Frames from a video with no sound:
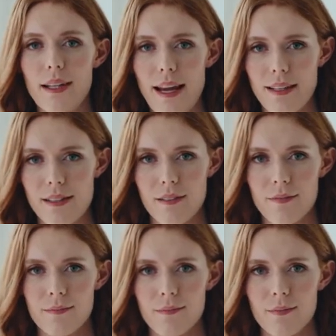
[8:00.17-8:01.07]
Lite.
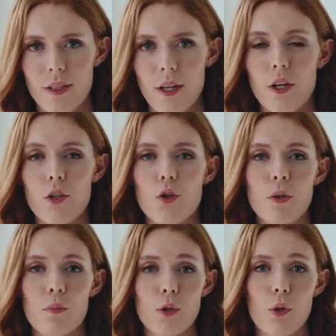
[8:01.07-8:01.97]
You
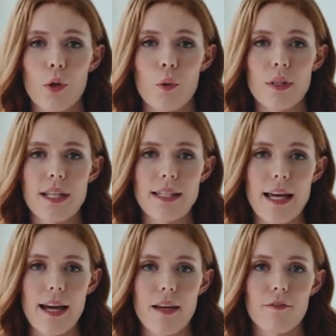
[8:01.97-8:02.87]
can pre-order one
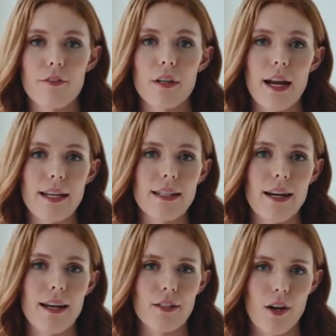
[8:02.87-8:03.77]
today for
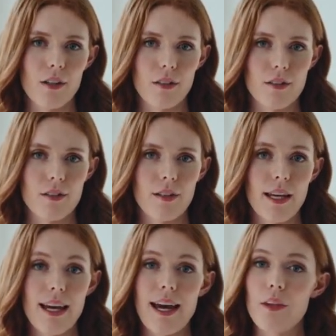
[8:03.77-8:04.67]
$99,
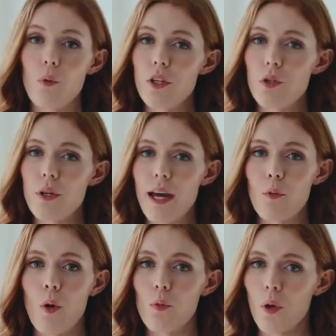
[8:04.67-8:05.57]
and the one you get
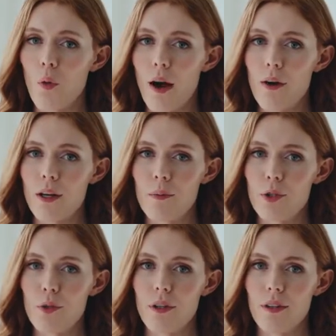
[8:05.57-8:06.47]
won't require a
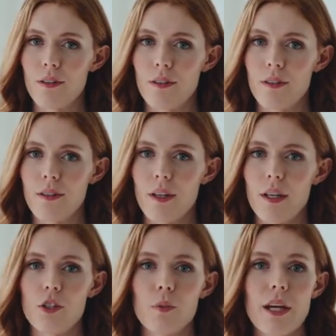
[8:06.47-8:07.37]
computer.
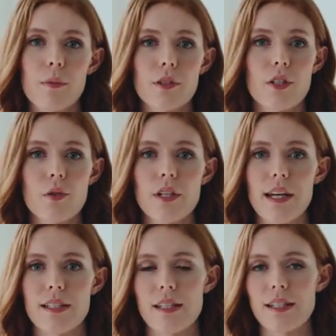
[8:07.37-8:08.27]
You'll be able to use it
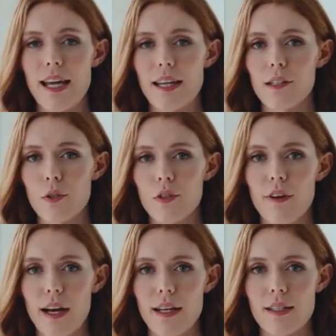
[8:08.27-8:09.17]
as a standalone
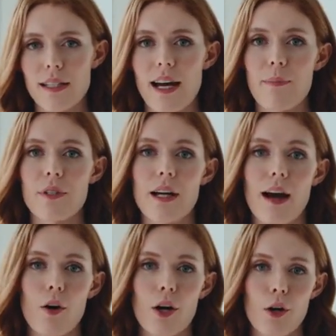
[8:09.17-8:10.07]
device that taps into
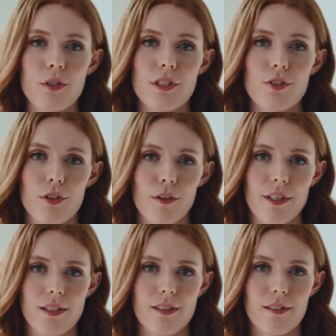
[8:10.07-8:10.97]
our hosted
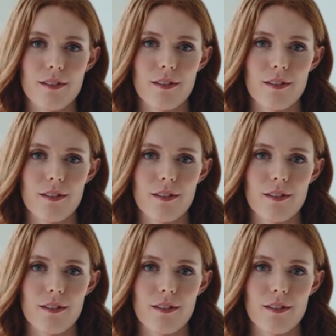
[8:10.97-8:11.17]
service.